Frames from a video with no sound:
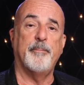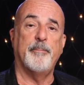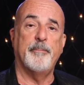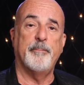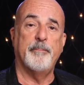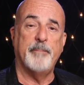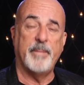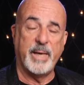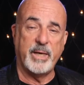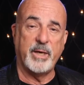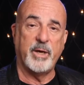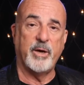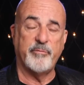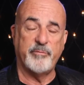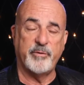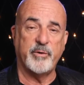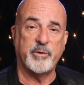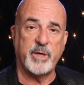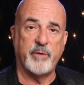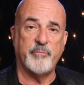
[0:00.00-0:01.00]
make her
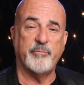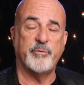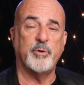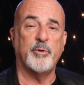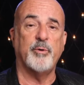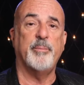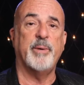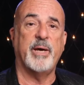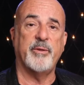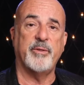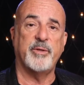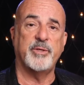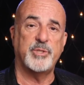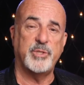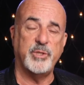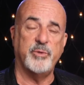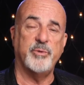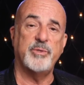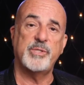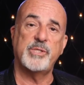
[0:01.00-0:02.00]
feel comfortable about the
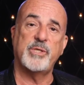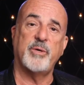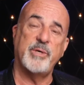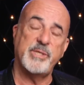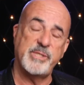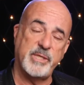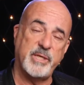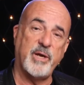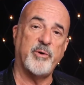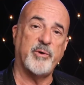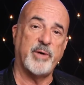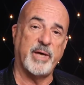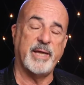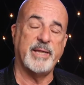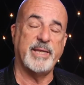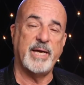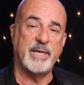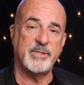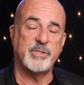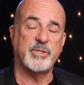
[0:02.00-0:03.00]
shoot. So I said, okay,
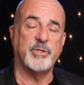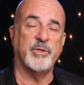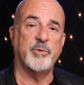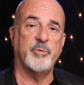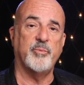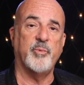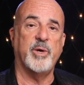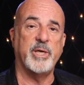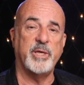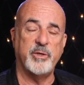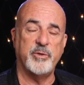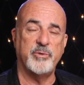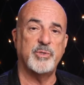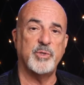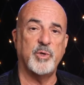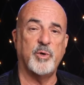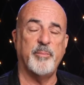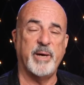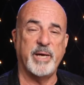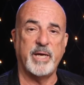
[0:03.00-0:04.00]
that's good. We'll use
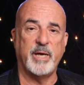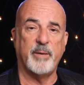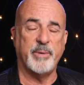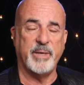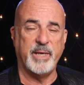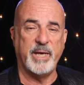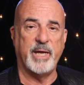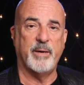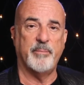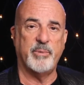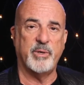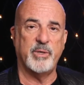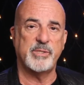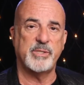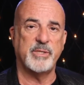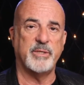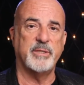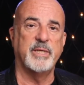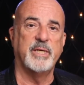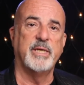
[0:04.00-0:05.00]
your makeup and hair
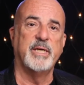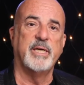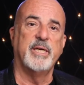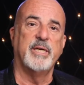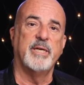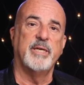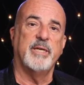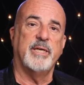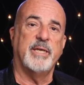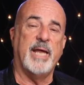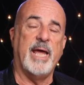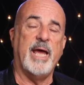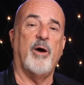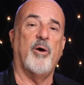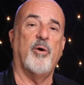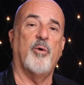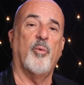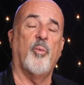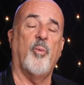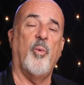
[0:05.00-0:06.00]
person.
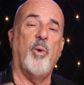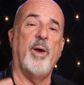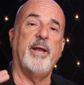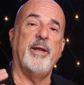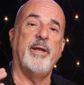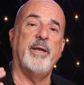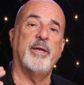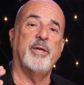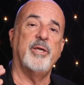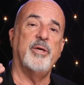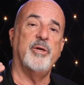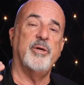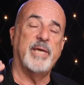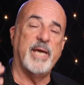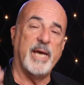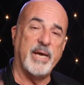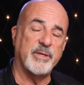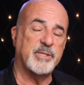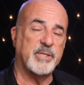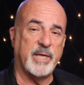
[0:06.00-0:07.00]
Now, when you
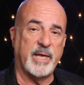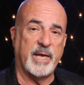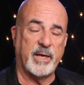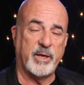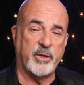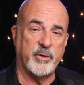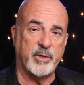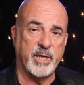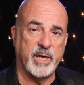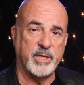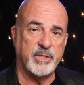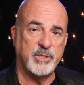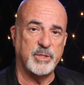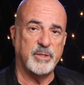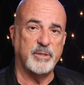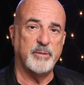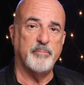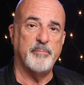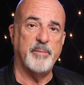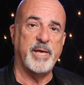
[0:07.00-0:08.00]
get to that
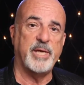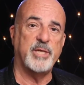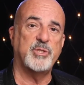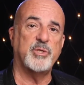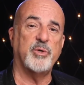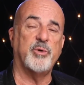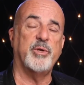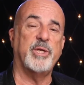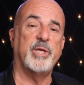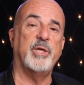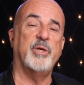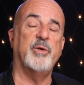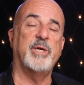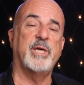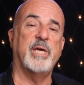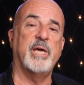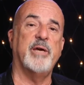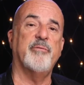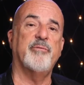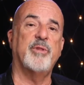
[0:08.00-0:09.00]
location, make sure that you
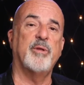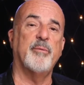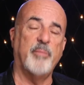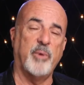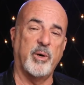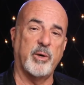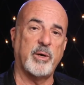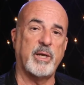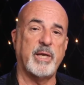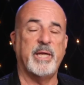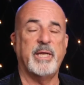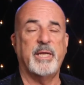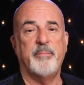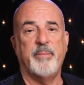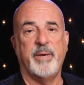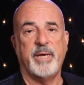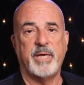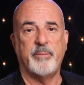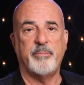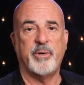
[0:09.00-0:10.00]
give the model and the
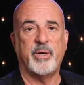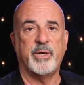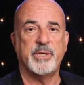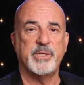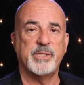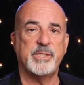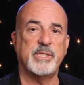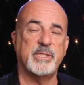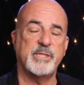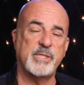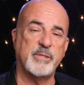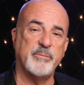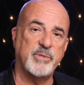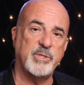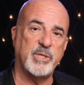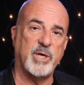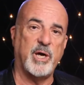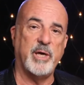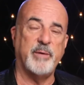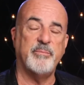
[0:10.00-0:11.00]
makeup artist some
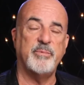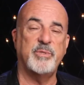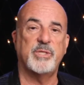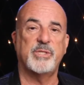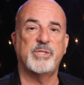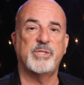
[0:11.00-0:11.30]
time to